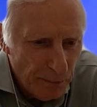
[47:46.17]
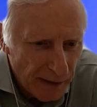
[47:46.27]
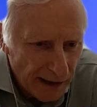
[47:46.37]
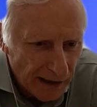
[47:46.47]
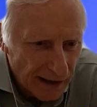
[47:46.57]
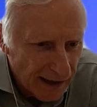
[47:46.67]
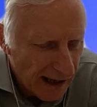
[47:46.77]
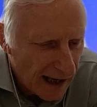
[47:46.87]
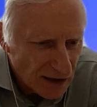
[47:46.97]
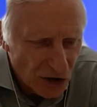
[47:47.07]
being in
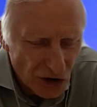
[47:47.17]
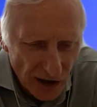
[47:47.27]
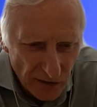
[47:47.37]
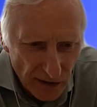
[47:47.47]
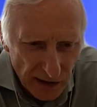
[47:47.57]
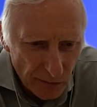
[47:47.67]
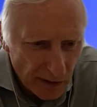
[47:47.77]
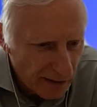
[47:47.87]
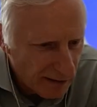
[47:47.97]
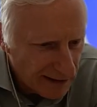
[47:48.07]
class, generally
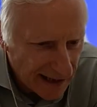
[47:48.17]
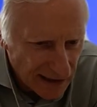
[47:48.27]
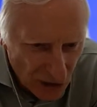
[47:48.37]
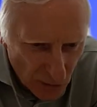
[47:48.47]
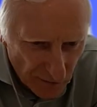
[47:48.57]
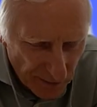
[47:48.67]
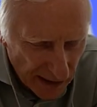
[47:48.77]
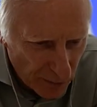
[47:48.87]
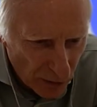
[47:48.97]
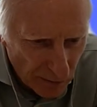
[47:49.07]
with 10 to 12
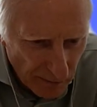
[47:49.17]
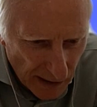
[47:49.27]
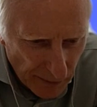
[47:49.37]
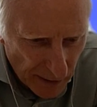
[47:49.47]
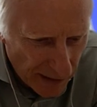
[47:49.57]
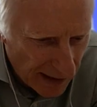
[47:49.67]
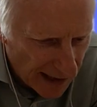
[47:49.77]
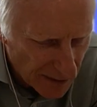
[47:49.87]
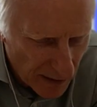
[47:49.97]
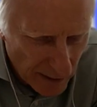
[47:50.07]
people, maybe a bit
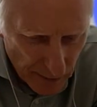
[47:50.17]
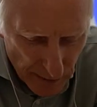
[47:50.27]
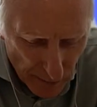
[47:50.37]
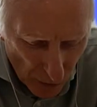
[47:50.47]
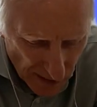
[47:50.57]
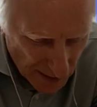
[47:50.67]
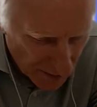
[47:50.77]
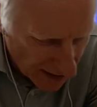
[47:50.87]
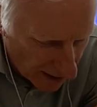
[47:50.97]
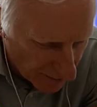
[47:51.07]
less, maybe a bit more
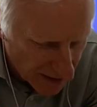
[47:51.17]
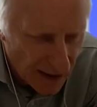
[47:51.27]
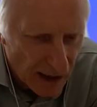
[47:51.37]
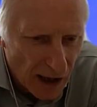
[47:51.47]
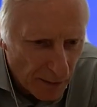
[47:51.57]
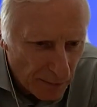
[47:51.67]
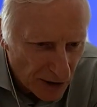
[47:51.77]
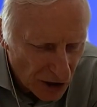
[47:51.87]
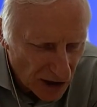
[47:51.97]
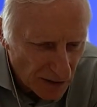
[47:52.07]
sometimes,
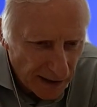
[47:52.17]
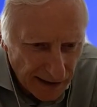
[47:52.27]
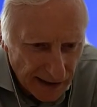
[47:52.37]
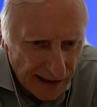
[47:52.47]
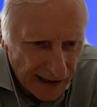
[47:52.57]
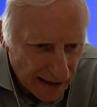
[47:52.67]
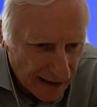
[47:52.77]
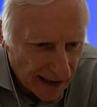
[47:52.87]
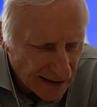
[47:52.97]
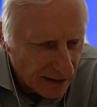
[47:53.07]
but just being in
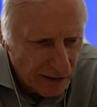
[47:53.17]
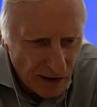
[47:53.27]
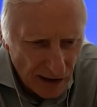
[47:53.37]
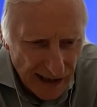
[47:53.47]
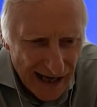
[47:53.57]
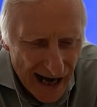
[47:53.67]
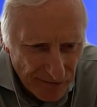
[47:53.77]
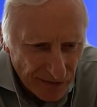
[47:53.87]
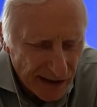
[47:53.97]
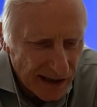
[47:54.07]
class. Nearly
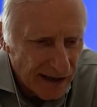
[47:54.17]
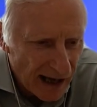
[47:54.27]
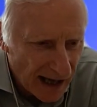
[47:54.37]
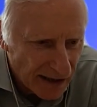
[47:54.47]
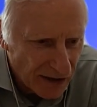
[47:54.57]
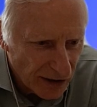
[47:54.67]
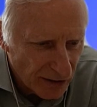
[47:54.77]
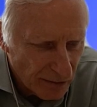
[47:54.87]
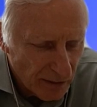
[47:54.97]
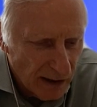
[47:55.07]
everything I
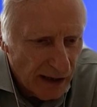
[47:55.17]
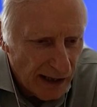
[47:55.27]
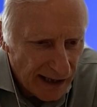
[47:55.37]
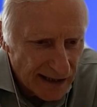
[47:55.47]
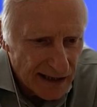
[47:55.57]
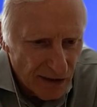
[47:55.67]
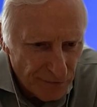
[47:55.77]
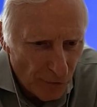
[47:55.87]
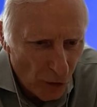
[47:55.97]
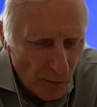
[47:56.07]
do is in the
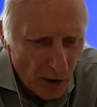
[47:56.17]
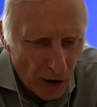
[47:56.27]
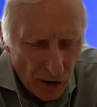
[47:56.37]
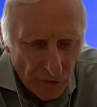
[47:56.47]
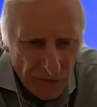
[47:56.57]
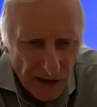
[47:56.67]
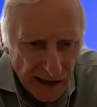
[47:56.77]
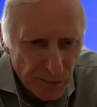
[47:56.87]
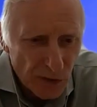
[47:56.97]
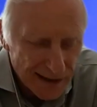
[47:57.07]
form of
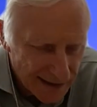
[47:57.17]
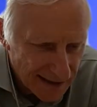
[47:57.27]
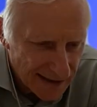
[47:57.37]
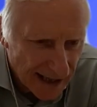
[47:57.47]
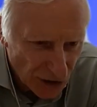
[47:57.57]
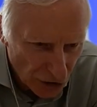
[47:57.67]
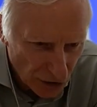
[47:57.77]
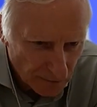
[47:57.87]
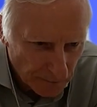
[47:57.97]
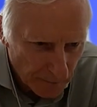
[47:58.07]
a
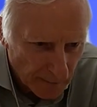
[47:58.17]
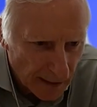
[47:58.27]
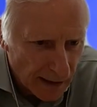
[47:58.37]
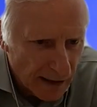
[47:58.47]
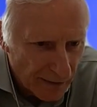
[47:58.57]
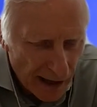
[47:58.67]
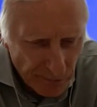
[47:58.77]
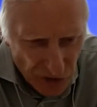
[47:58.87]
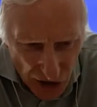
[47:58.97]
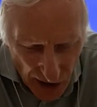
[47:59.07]
presentation. That
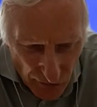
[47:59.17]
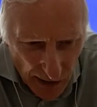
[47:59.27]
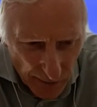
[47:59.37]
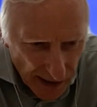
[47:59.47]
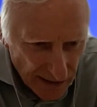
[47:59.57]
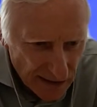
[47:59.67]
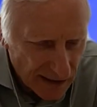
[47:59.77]
generally means